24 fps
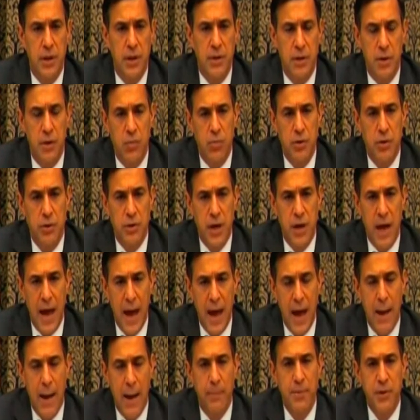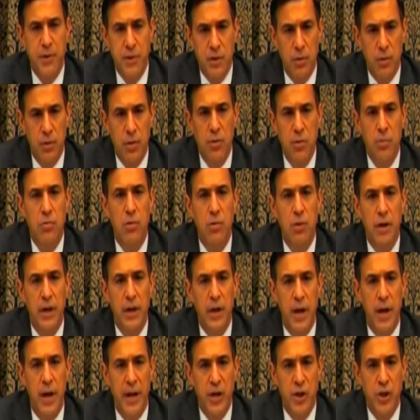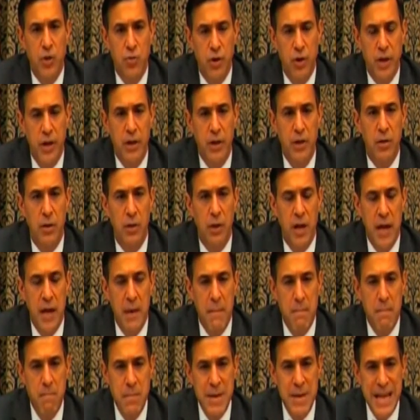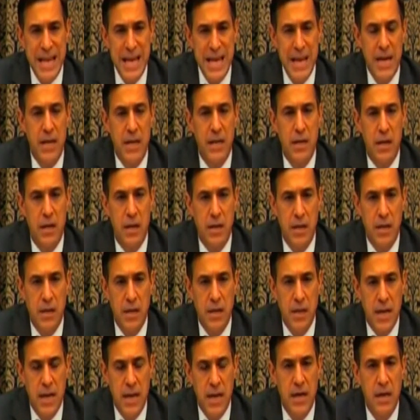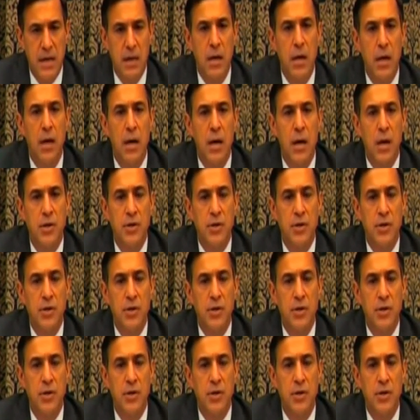that there was absolutely a critical, immediate need